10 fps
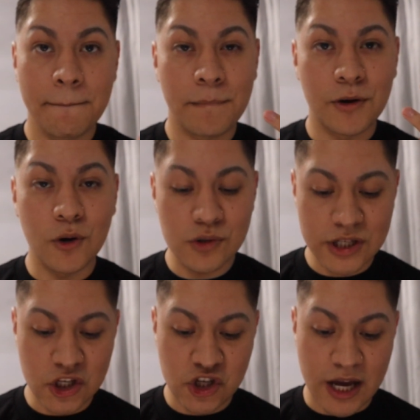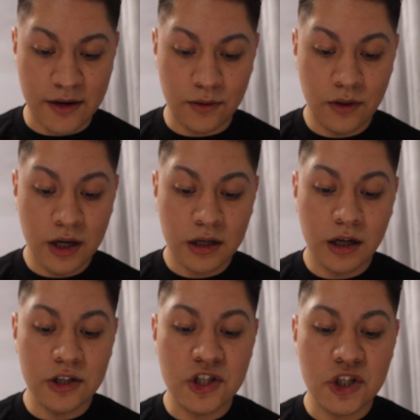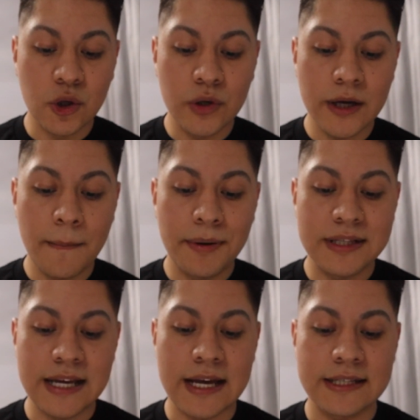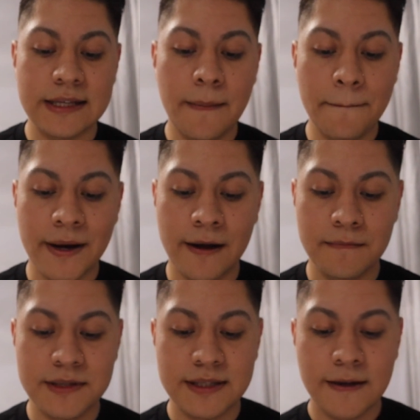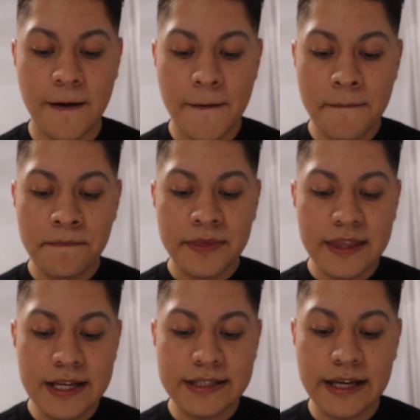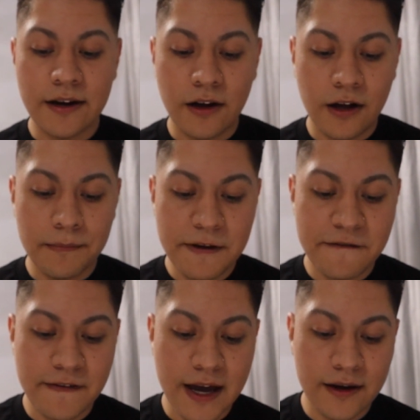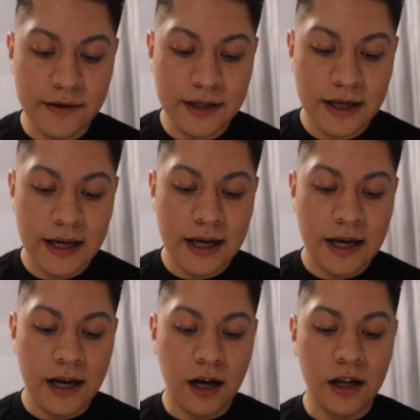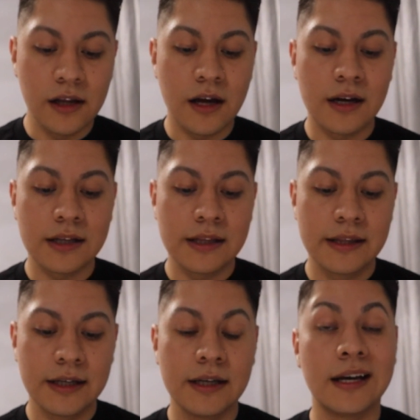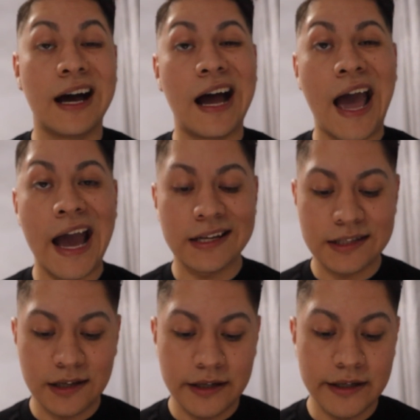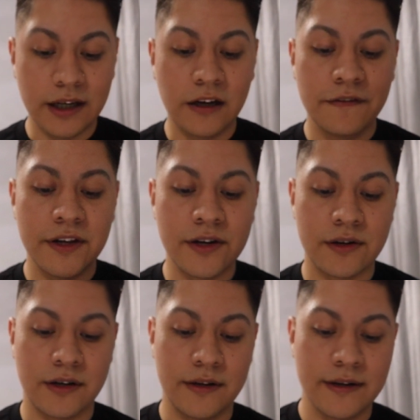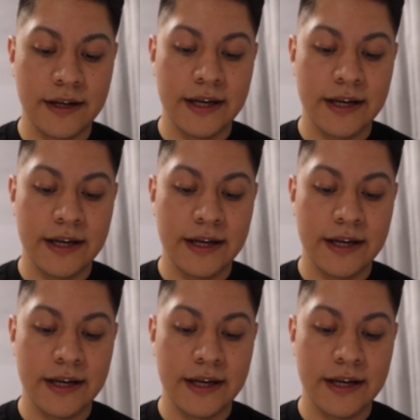protein channel called sodium-potassium pumps. This can all be found along the axon of the neuron.